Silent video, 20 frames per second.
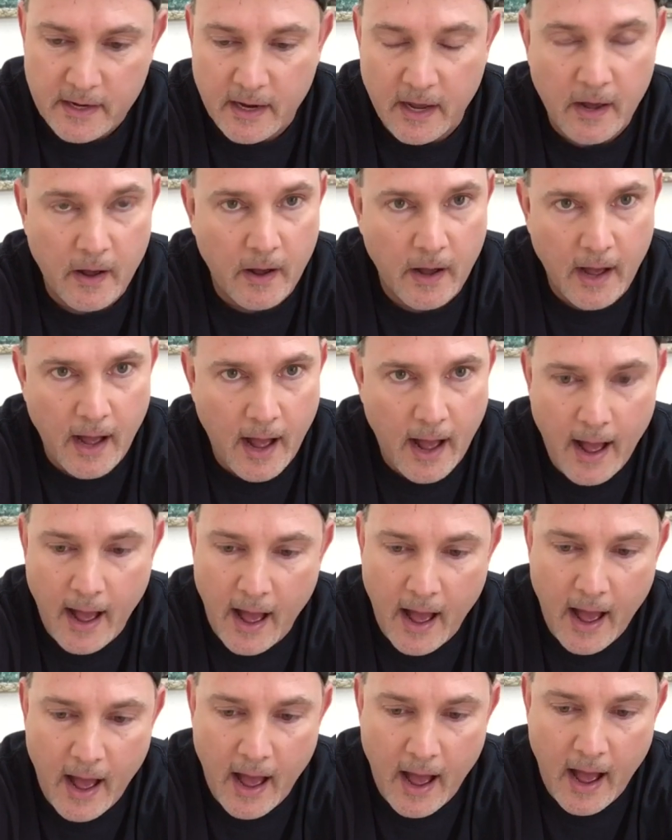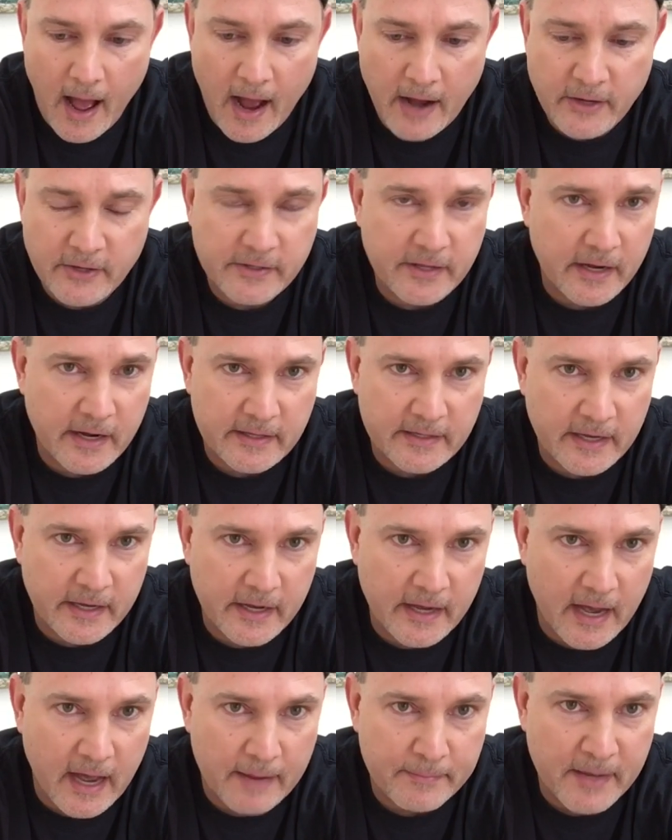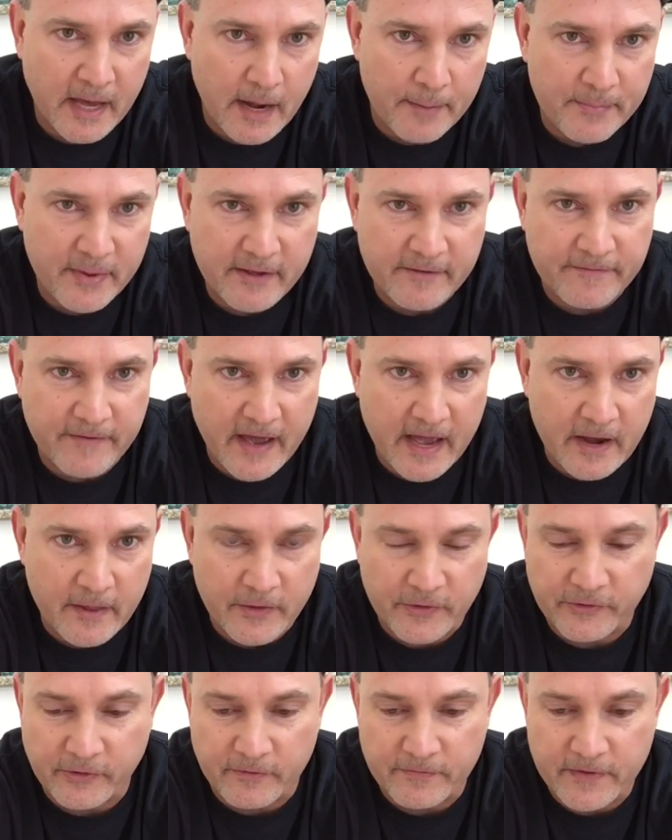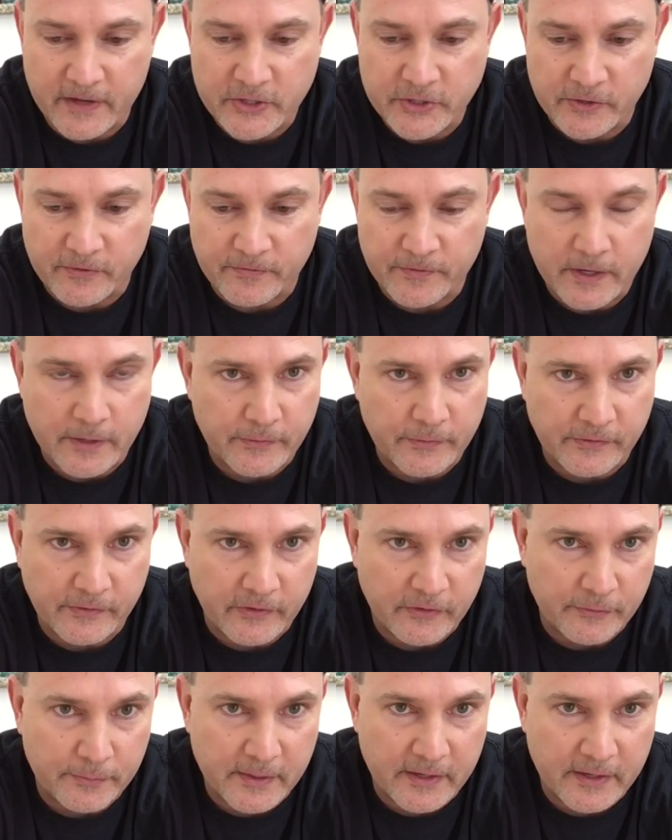Now, I just thought I'd tell you, I'm not a big fan of the solfeggio frequencies